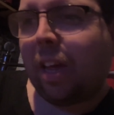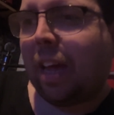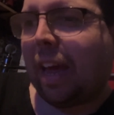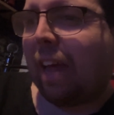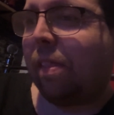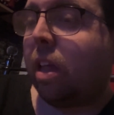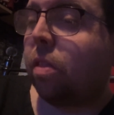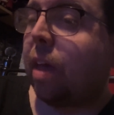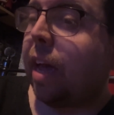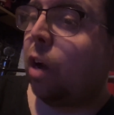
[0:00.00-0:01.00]
And this
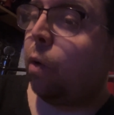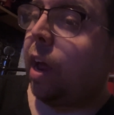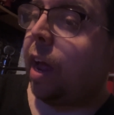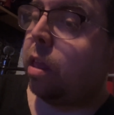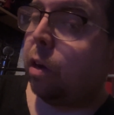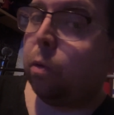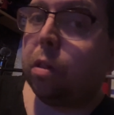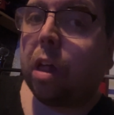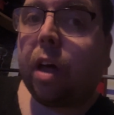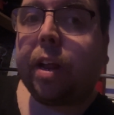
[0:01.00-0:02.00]
then creates an
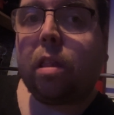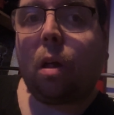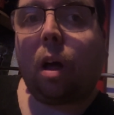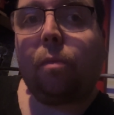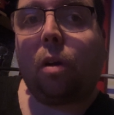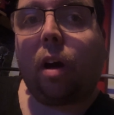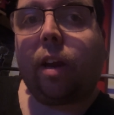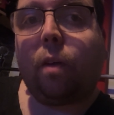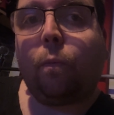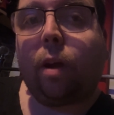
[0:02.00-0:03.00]
alternate
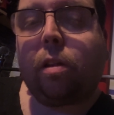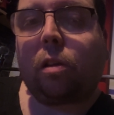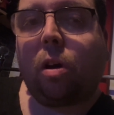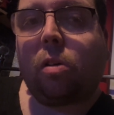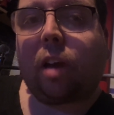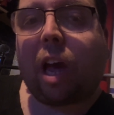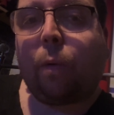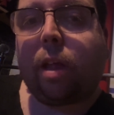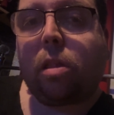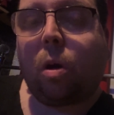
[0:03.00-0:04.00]
timeline in which Scott
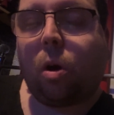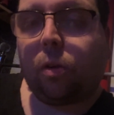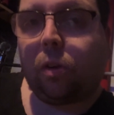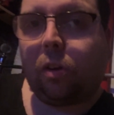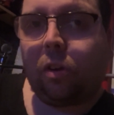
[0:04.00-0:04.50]
carries on.